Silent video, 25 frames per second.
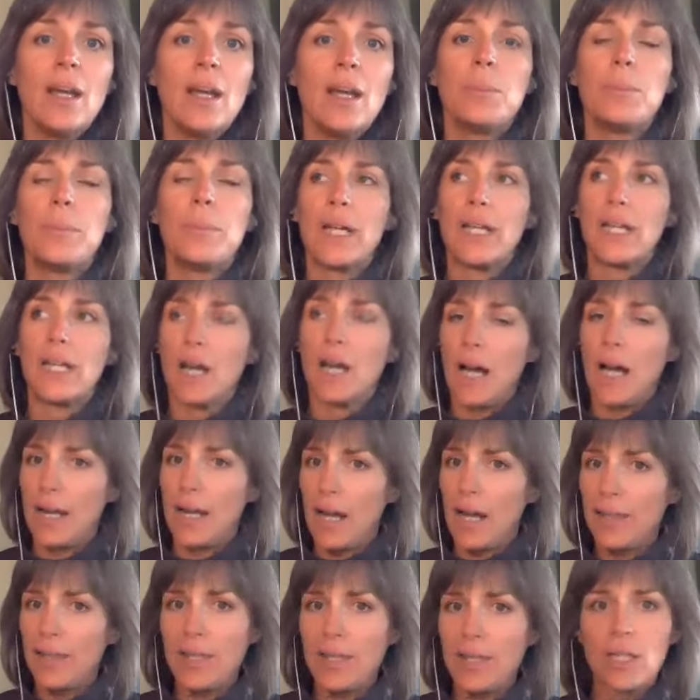But
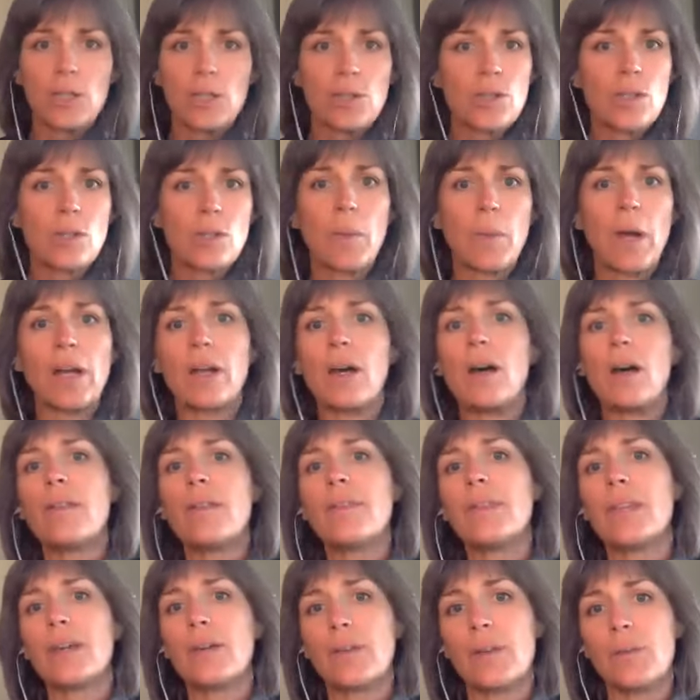I think you're spot on
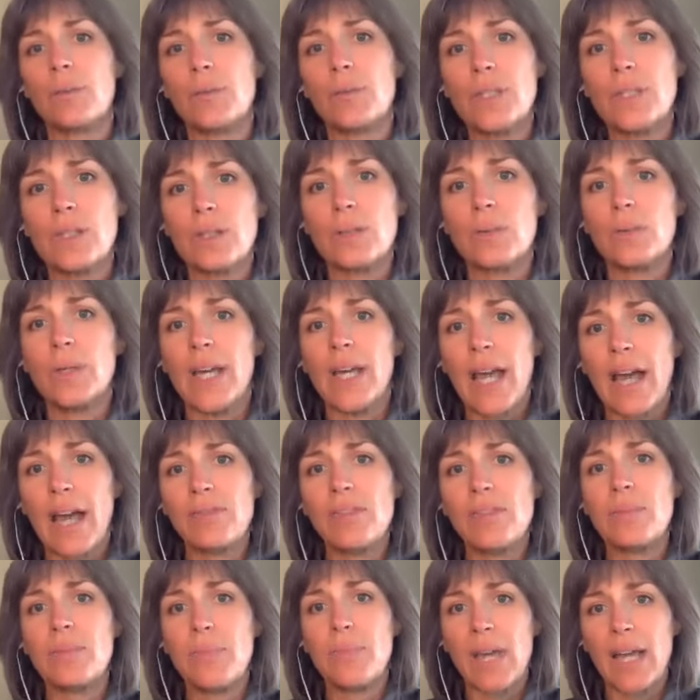though, that we have
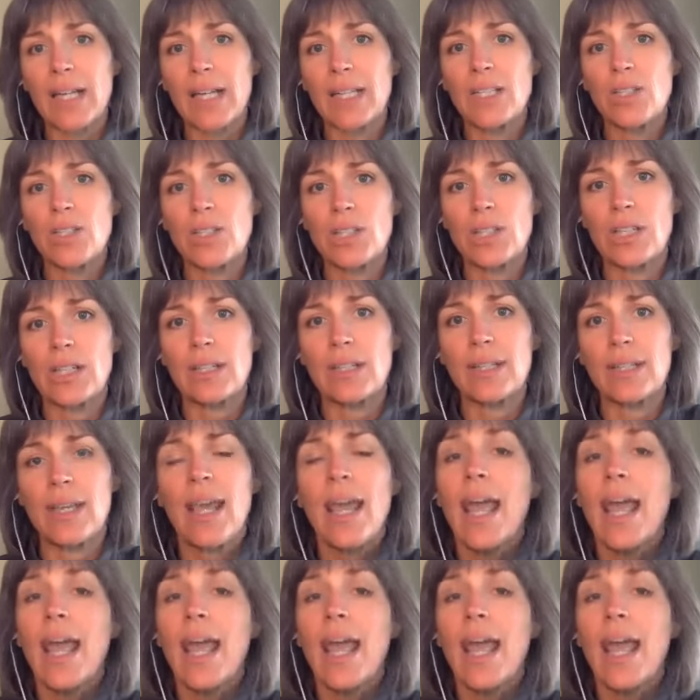to manage it.